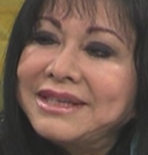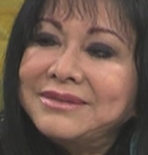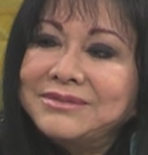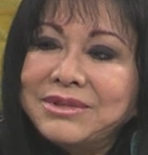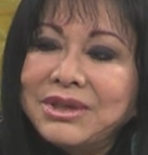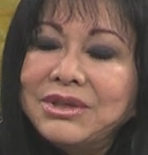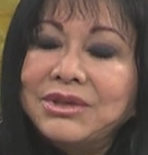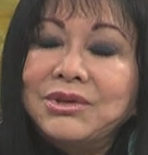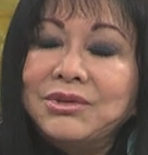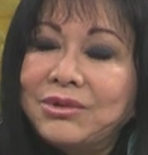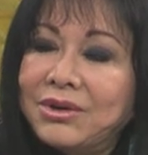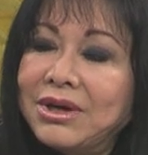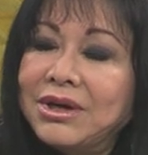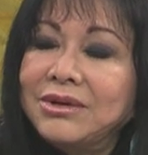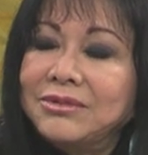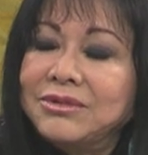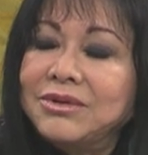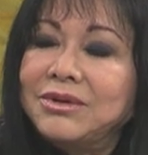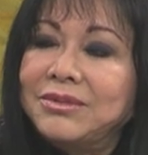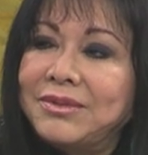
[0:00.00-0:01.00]
And you are
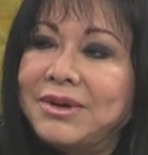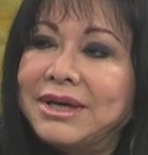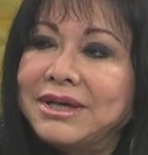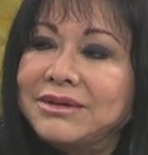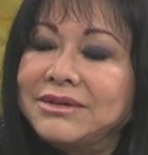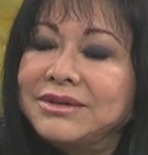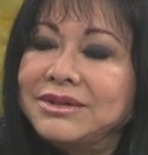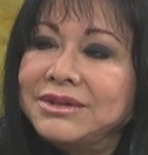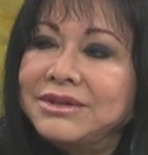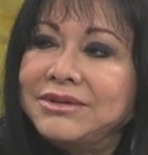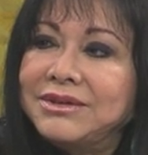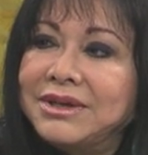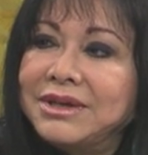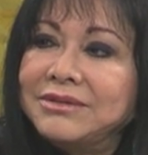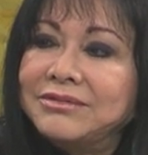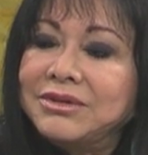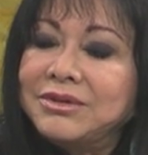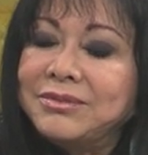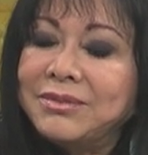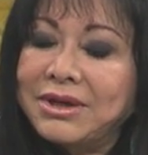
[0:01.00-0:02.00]
a role model. You are a
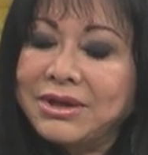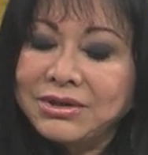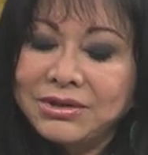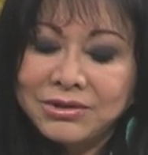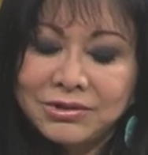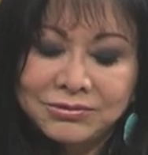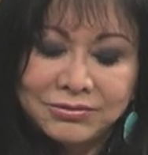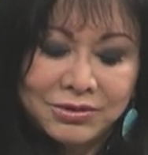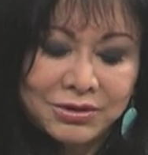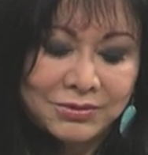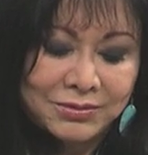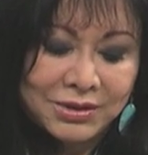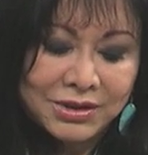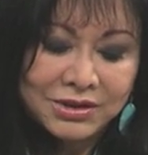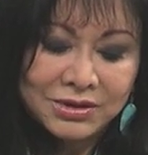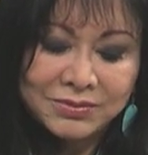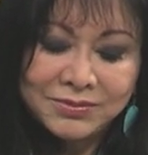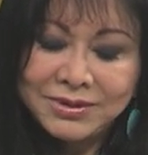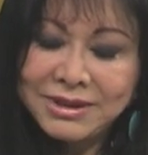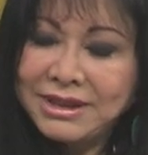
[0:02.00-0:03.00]
role model. You're a role
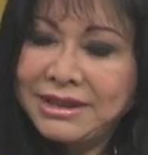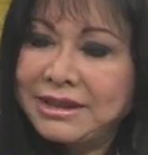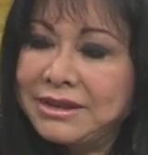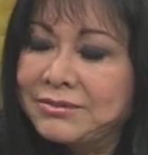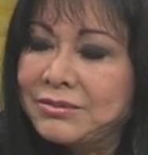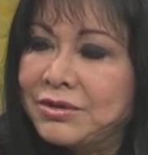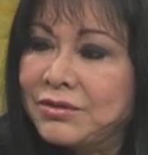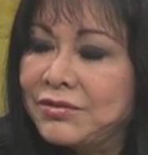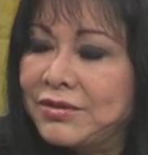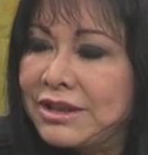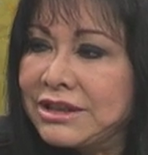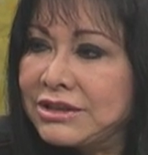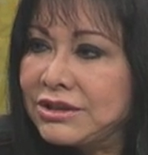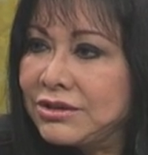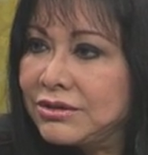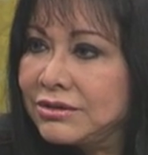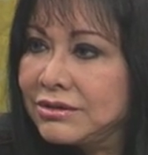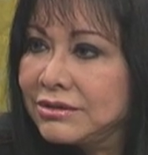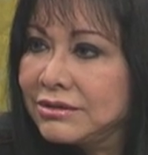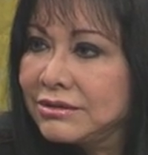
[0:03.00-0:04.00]
model being a
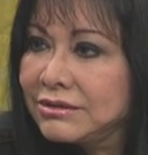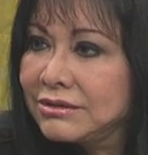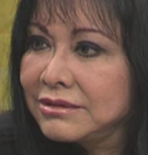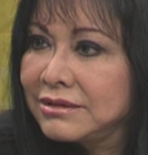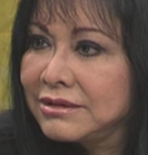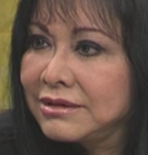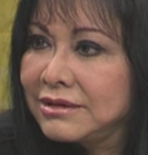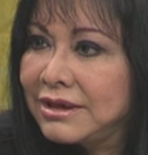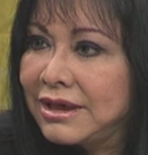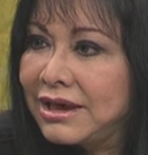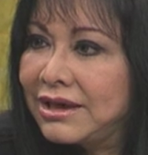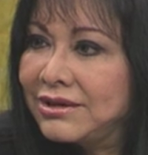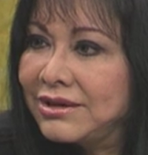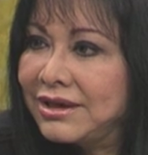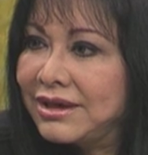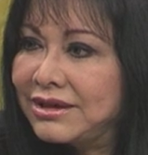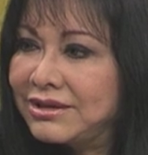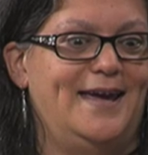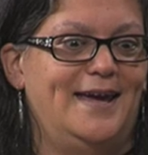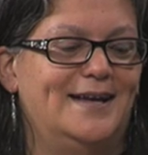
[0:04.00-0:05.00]
professor. How
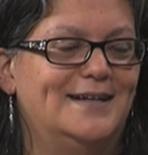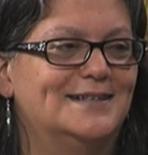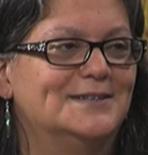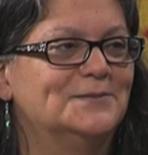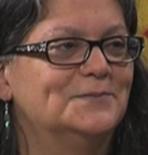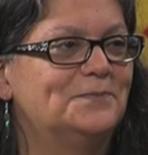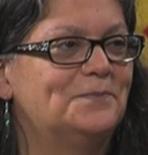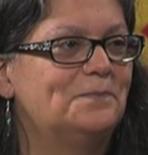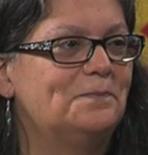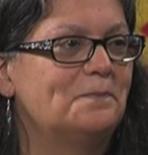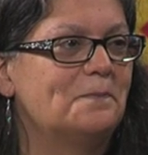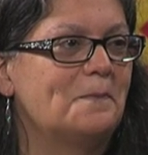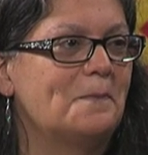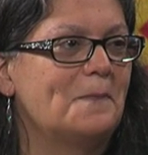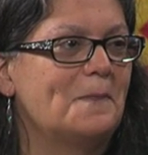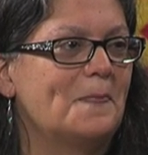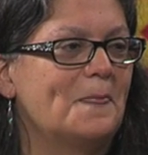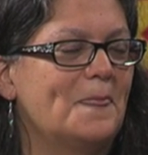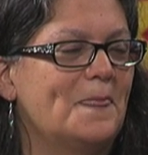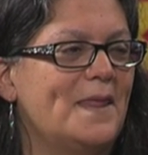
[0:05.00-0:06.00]
long have you been
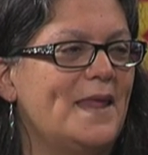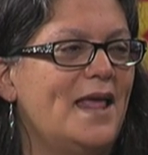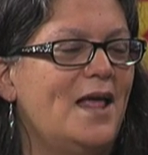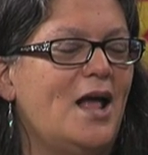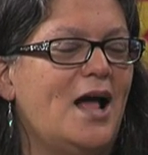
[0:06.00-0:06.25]
teaching now?